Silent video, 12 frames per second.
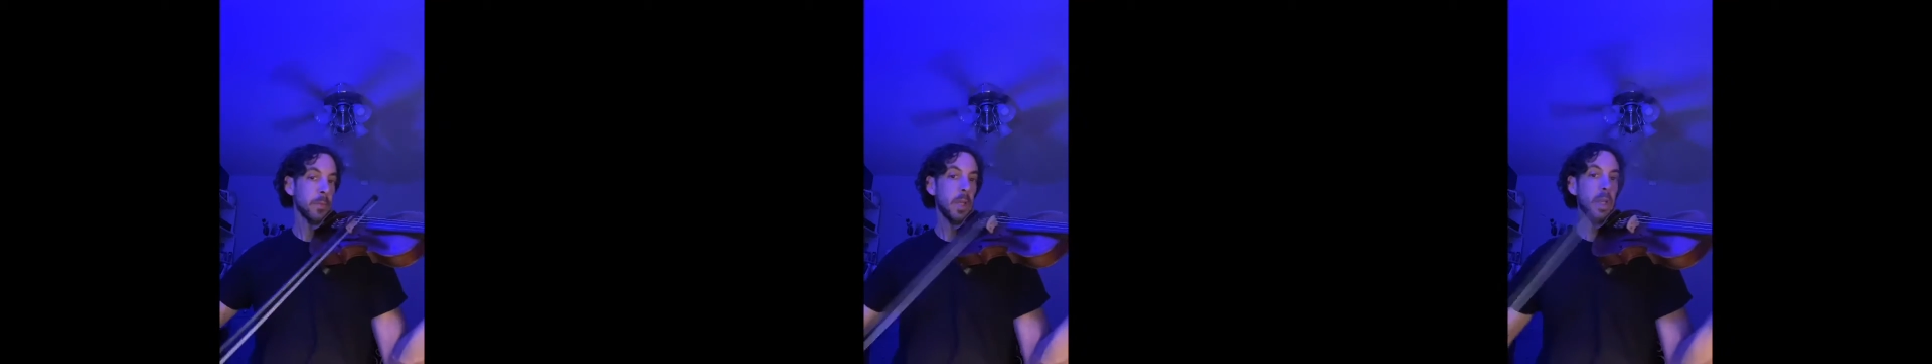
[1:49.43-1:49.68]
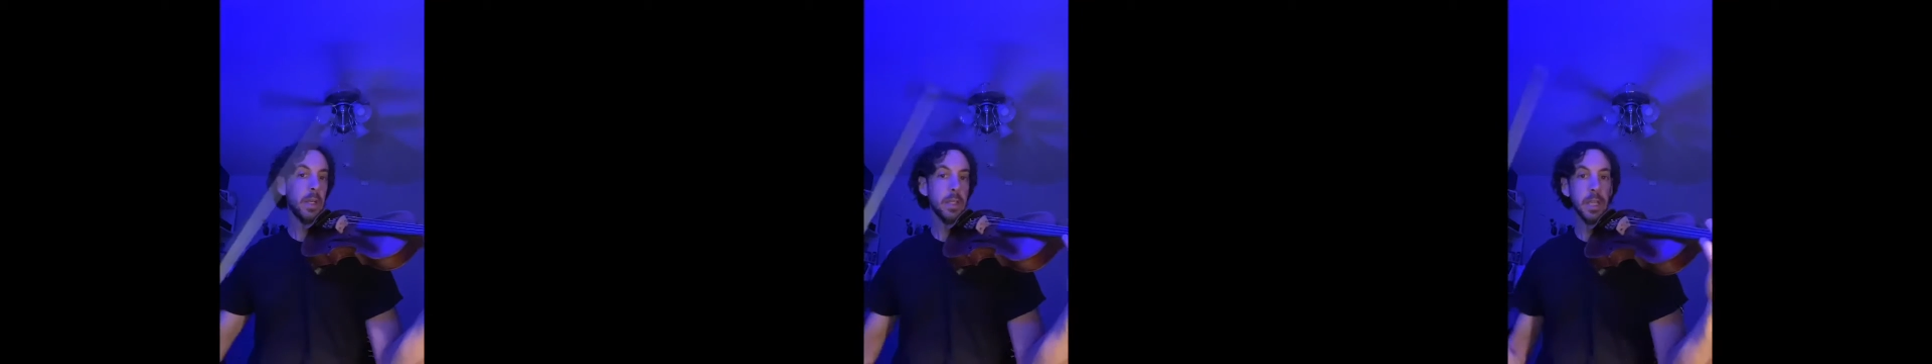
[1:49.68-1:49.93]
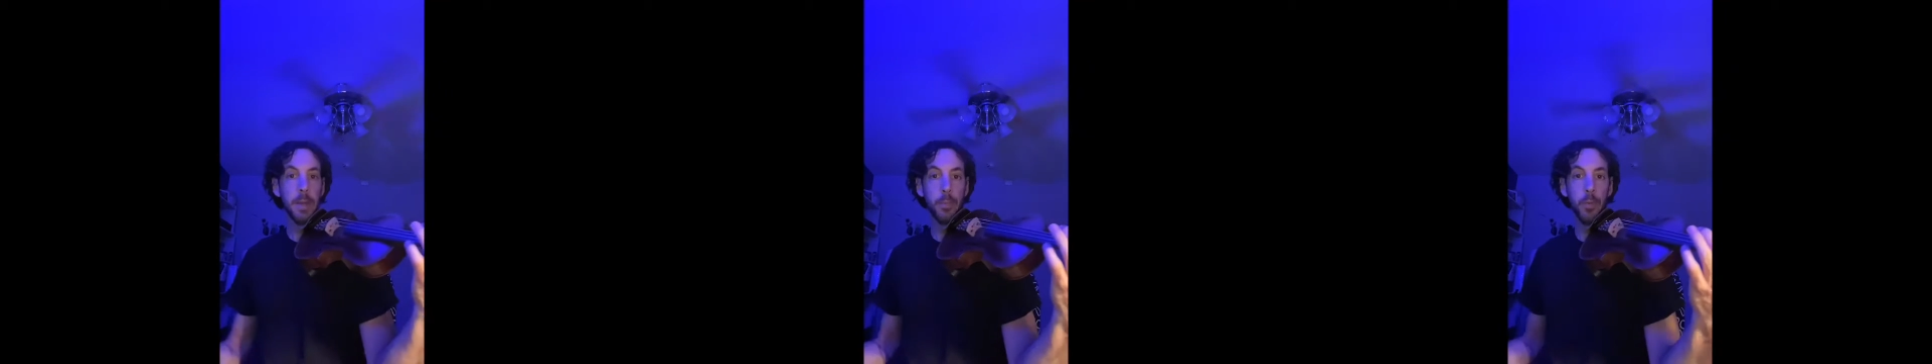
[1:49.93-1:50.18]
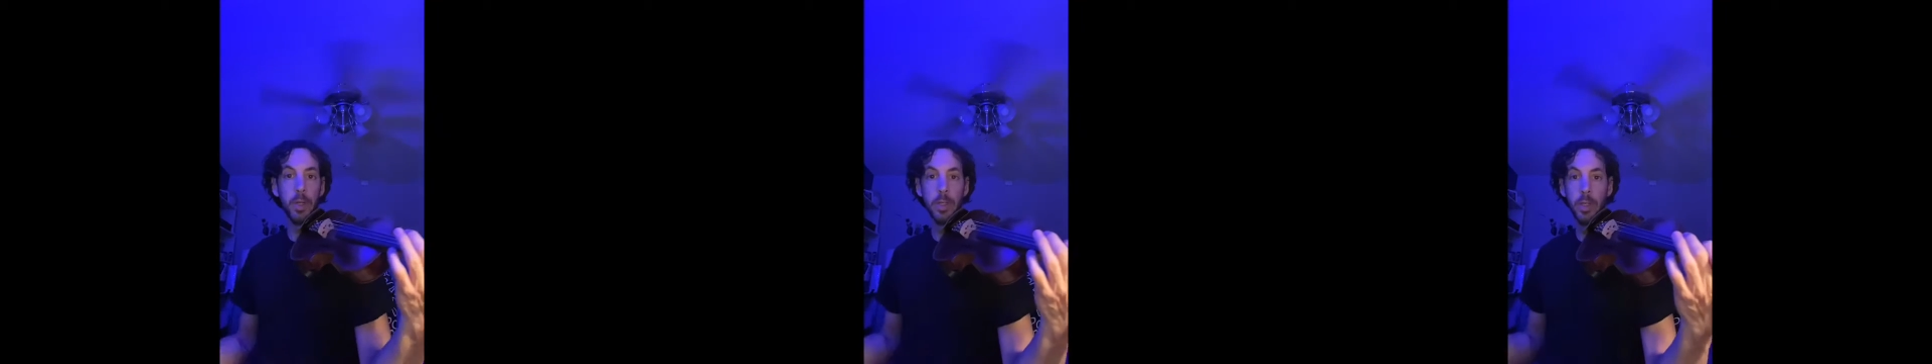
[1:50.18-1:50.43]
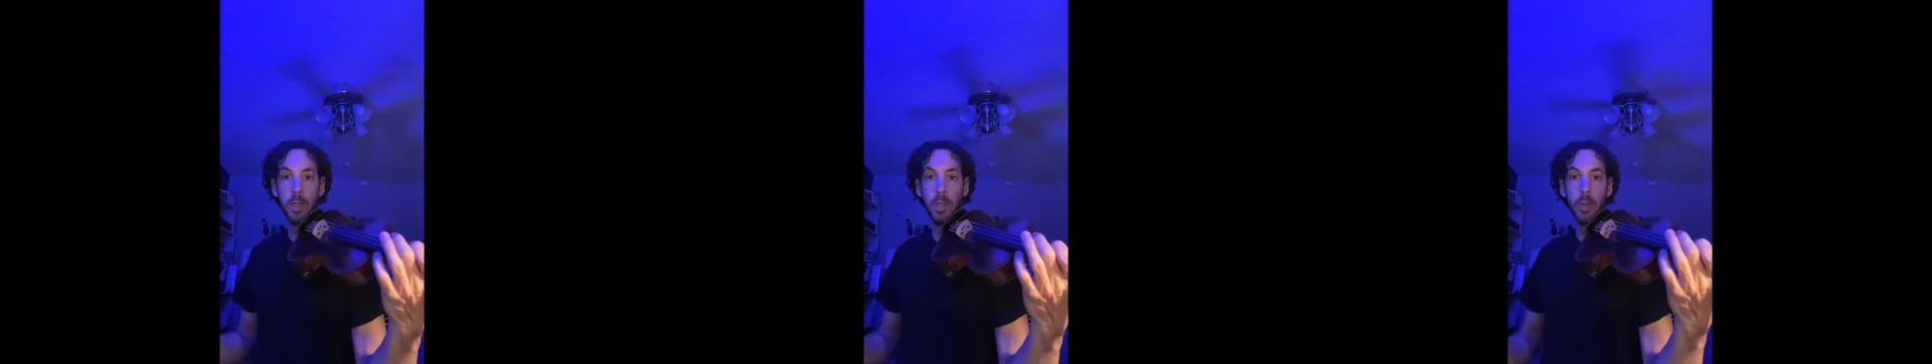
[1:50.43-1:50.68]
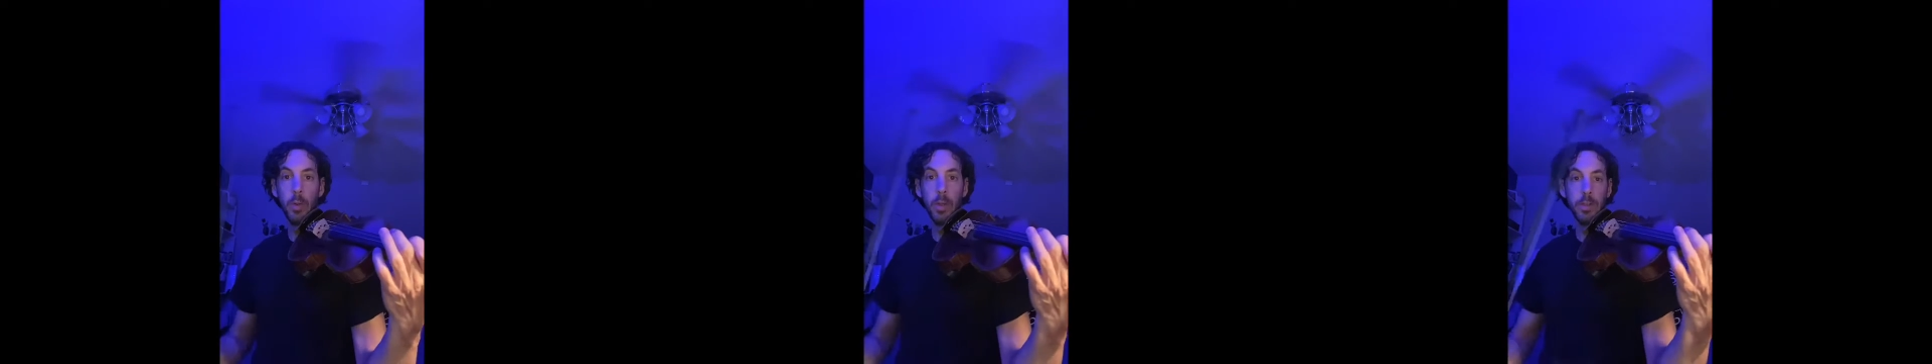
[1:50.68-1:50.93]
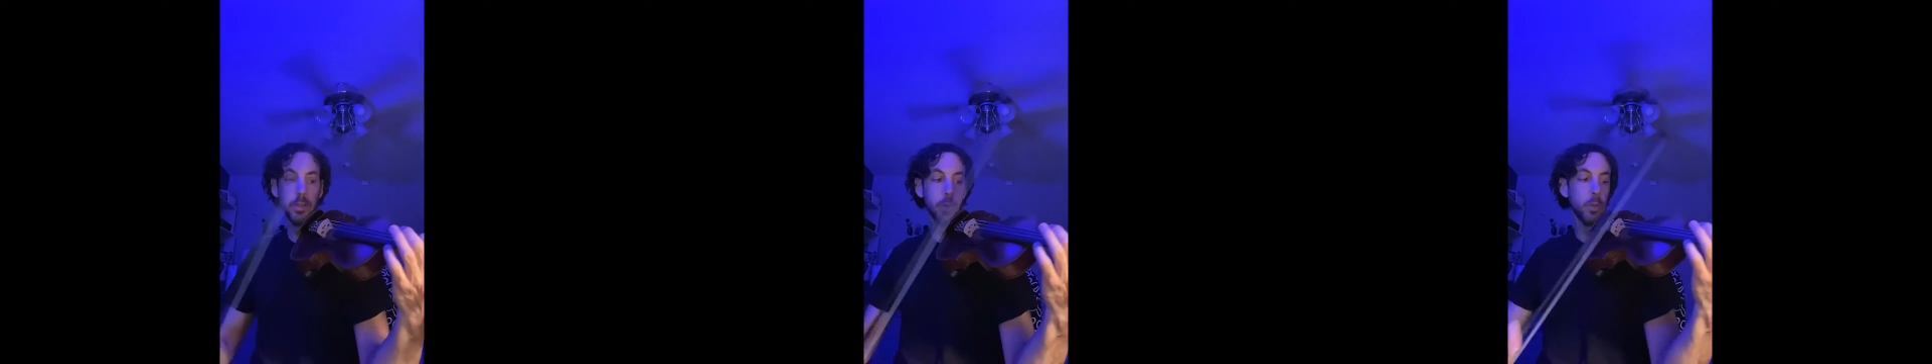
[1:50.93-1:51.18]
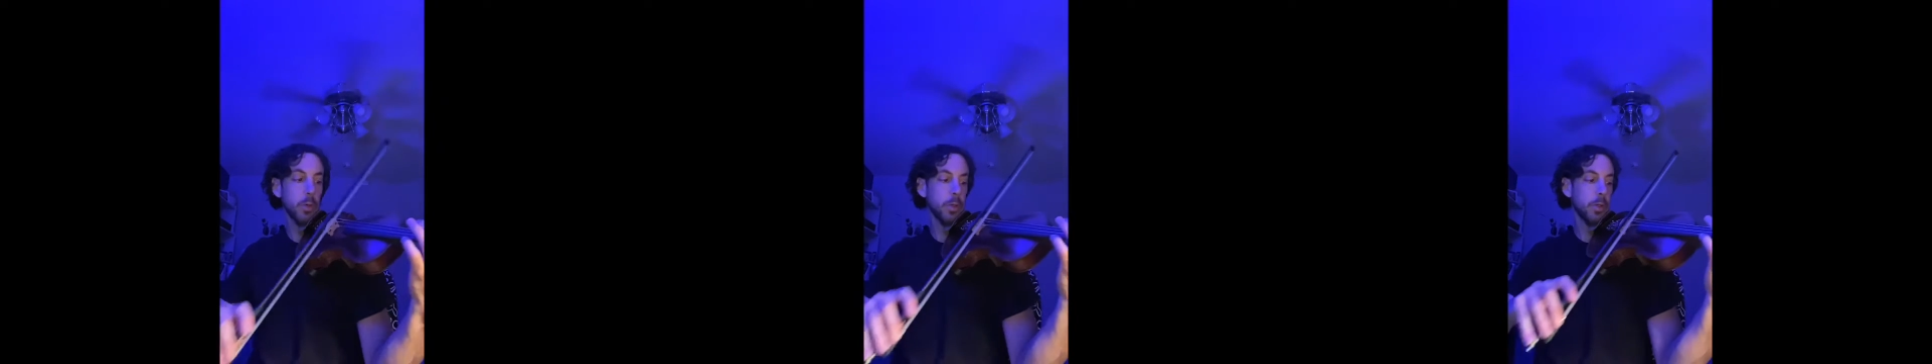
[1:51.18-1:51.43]
At that point you can go on to
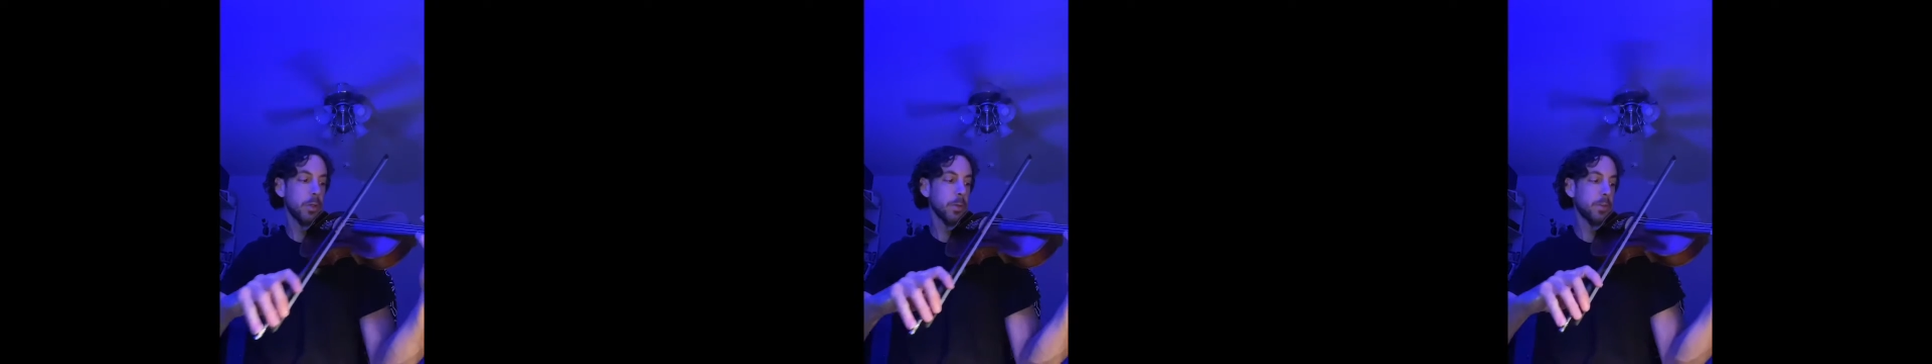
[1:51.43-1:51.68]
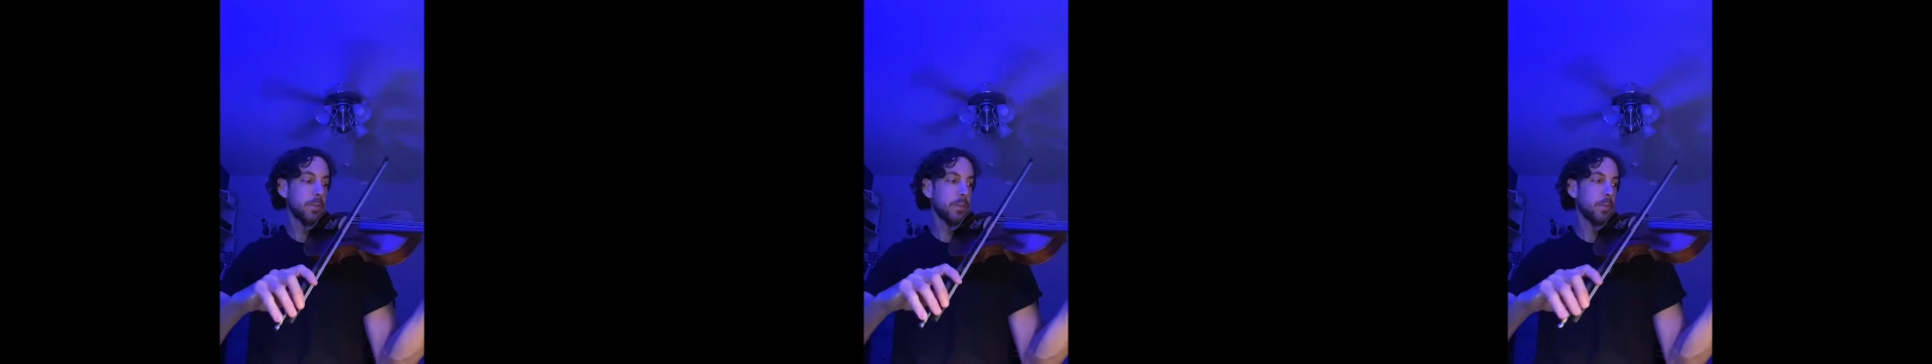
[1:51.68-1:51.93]
quarter notes,